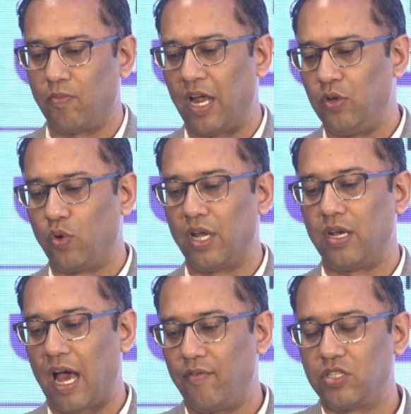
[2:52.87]
and you can
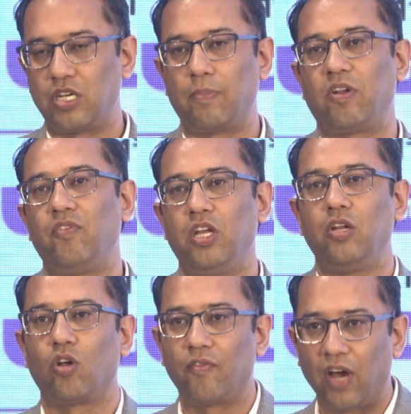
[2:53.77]
have a streptavidin
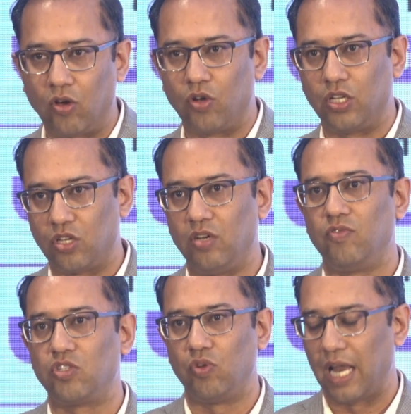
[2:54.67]
or a phycoerythrin
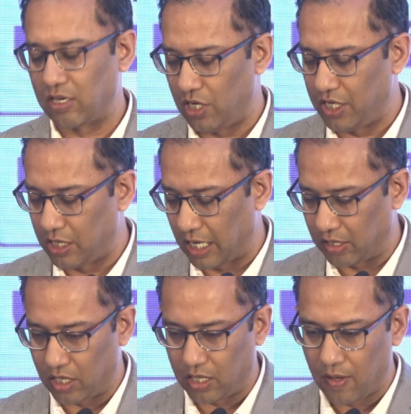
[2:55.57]
which will actually
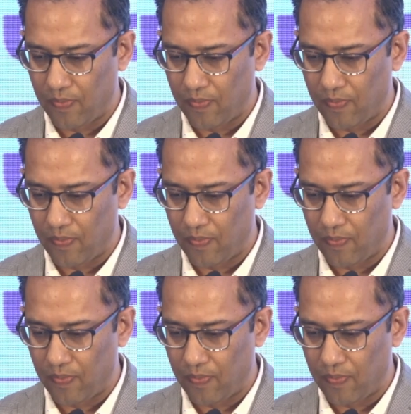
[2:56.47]
detect it.